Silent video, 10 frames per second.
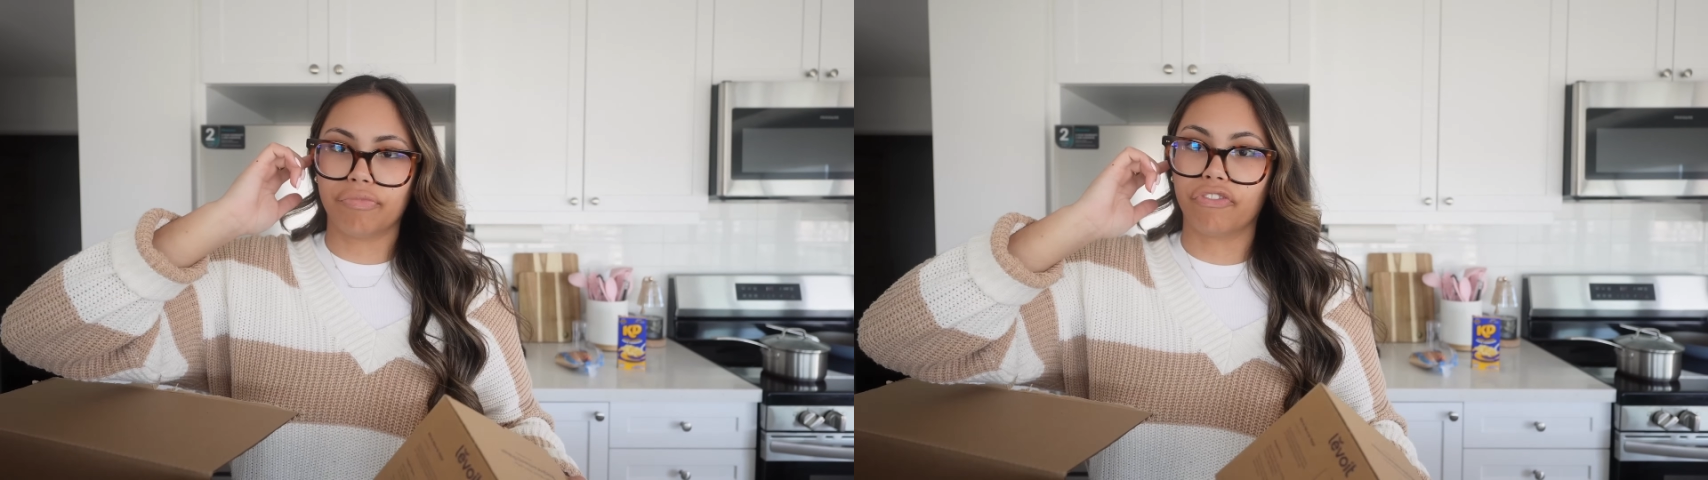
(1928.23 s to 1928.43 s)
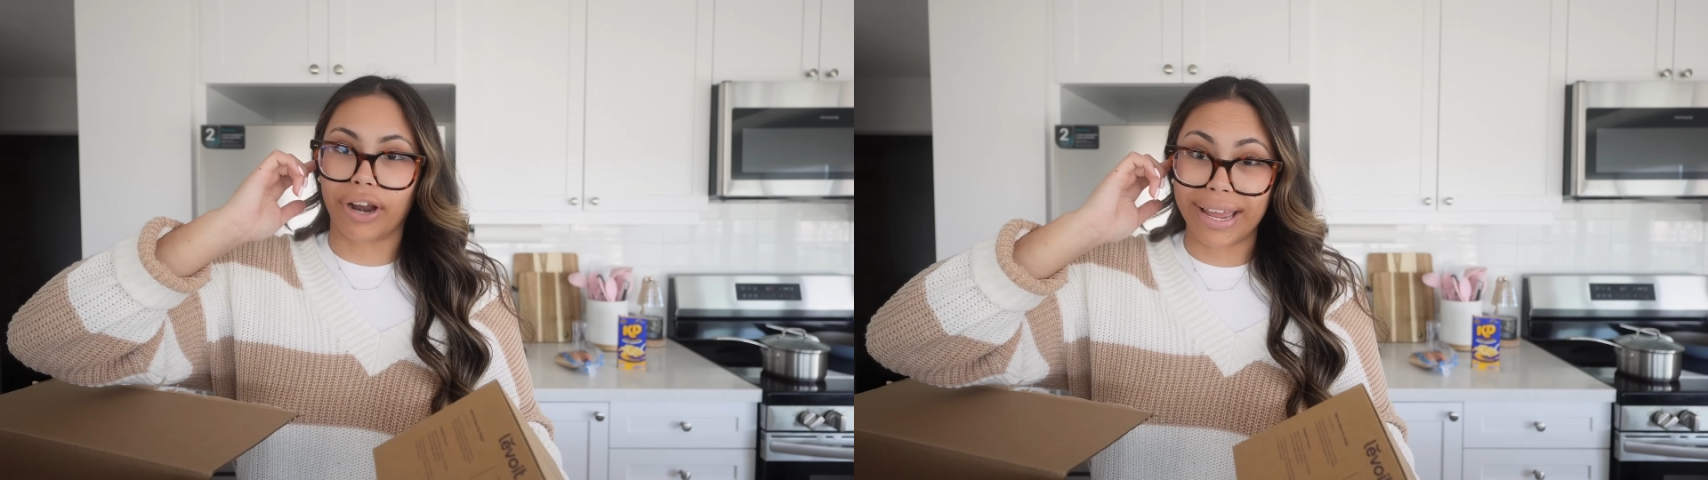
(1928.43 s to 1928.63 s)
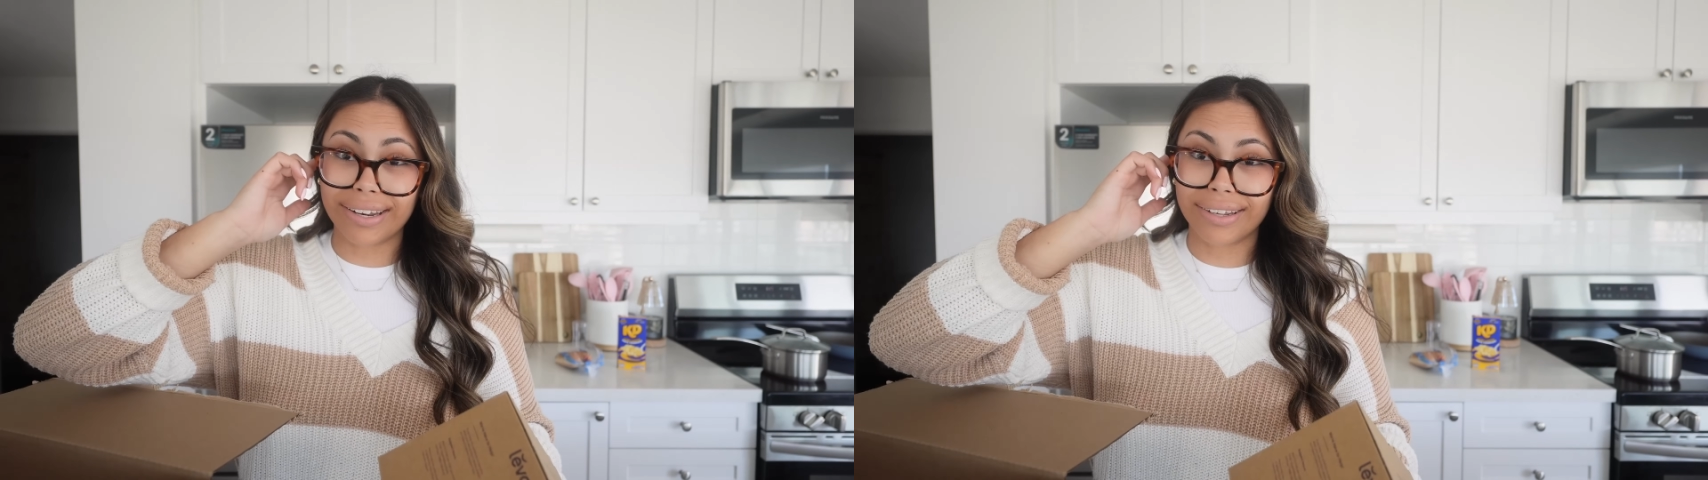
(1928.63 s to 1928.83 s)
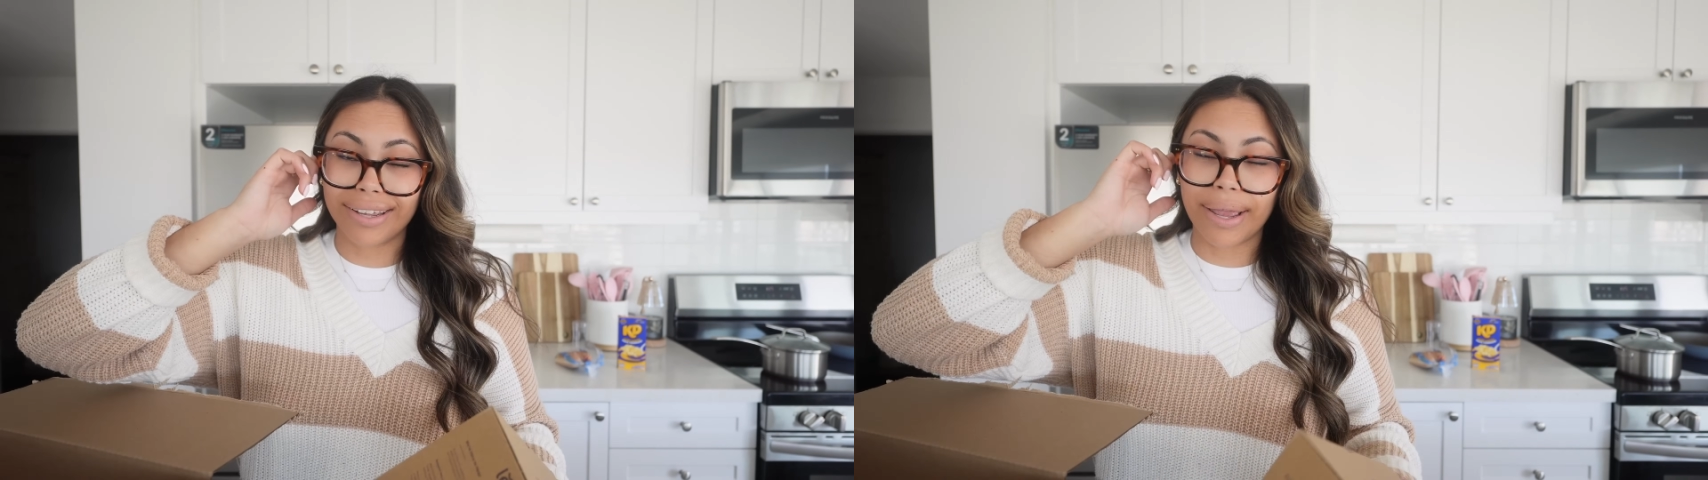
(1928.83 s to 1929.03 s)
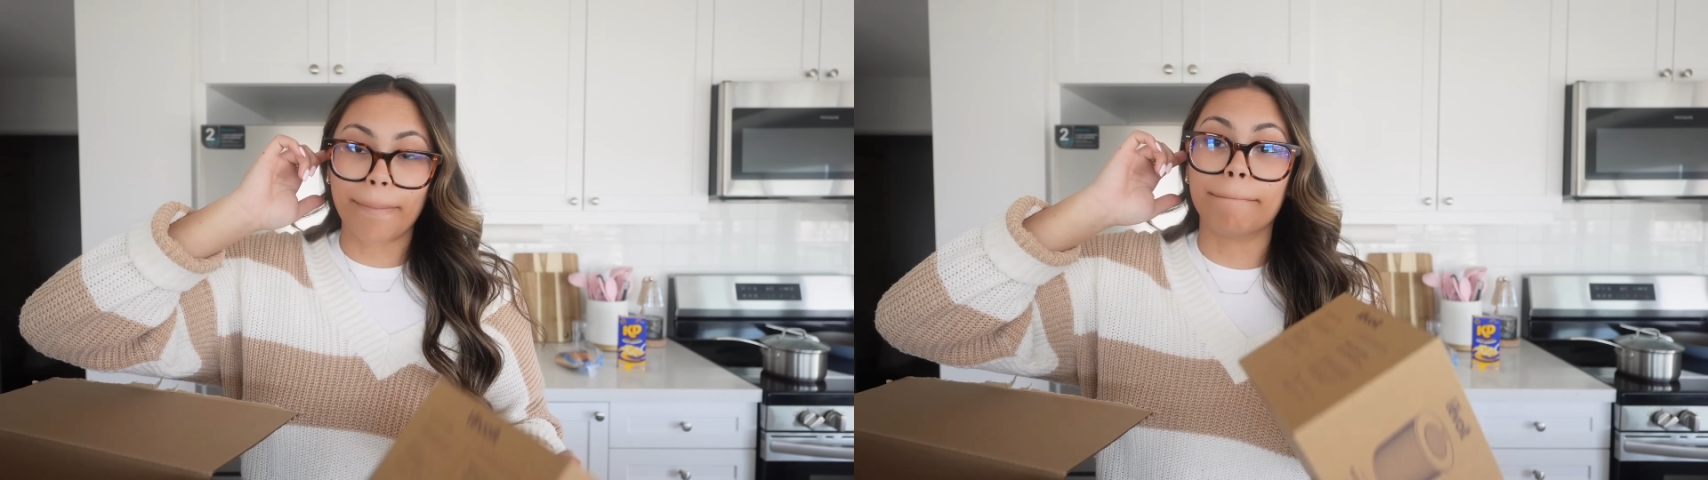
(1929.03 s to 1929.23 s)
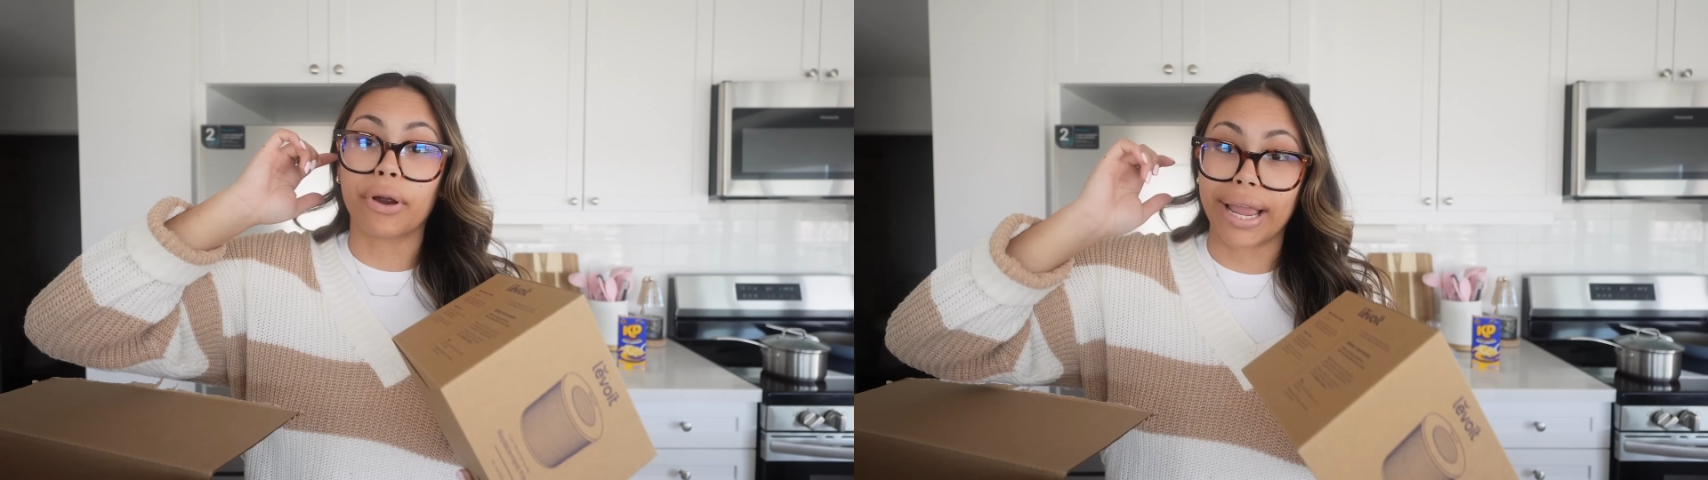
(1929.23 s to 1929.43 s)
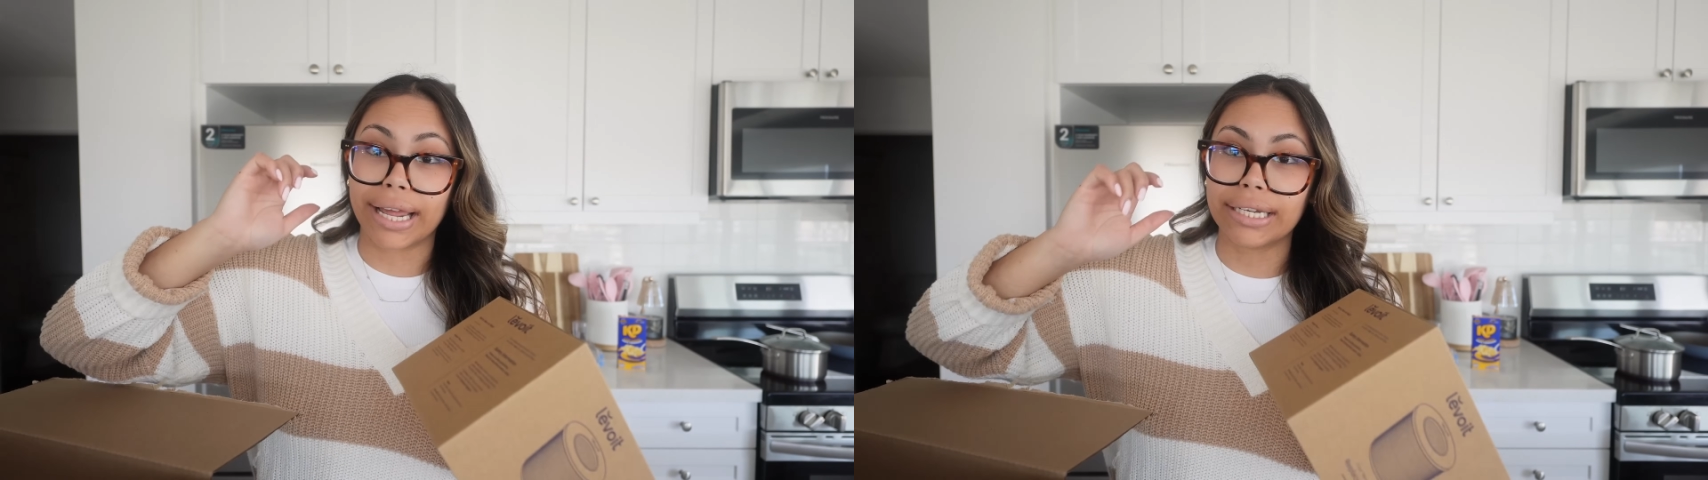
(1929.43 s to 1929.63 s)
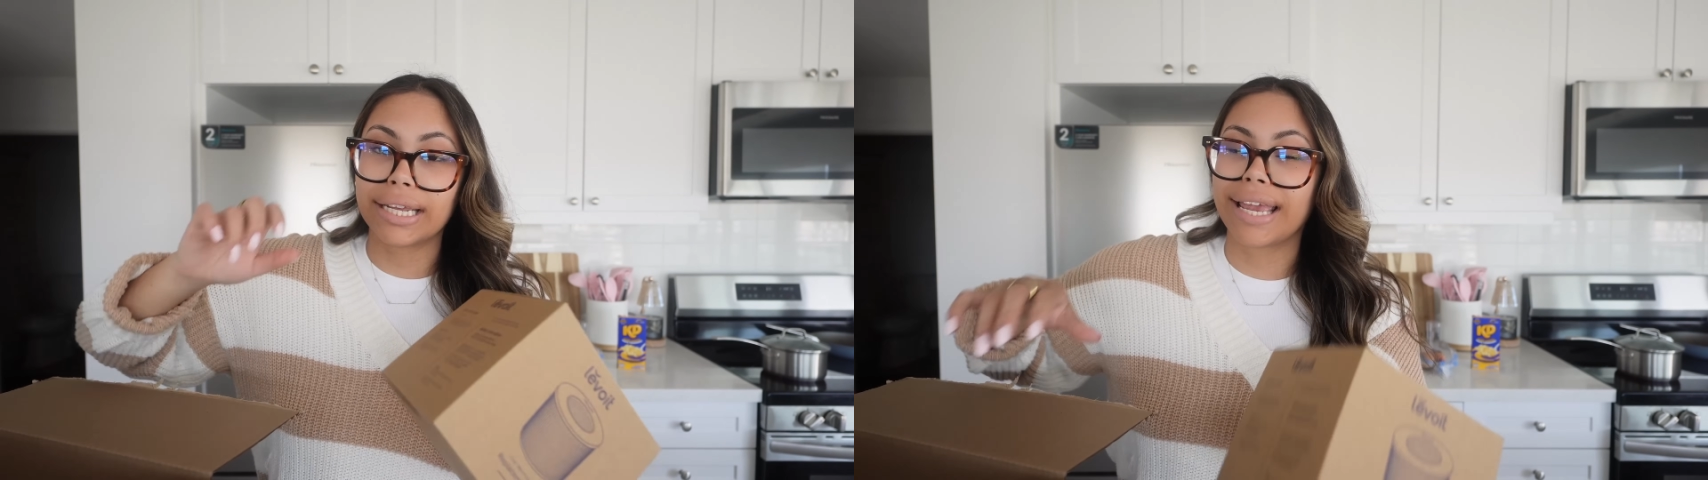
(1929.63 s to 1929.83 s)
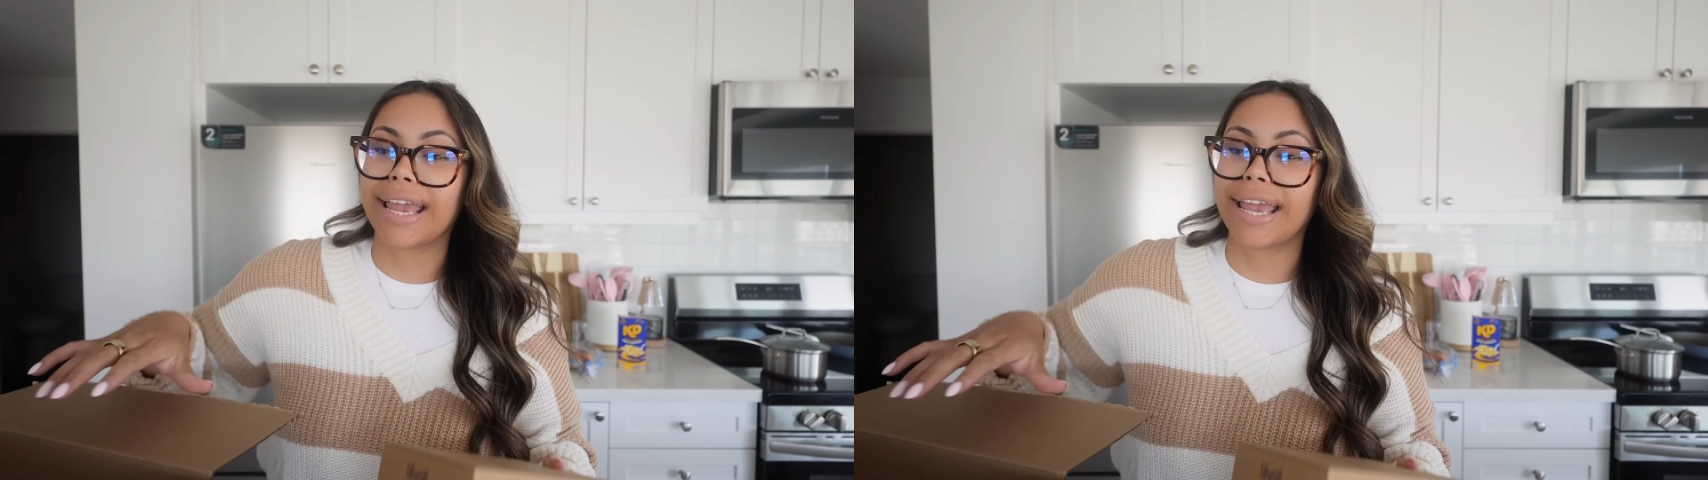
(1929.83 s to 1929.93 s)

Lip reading: brand,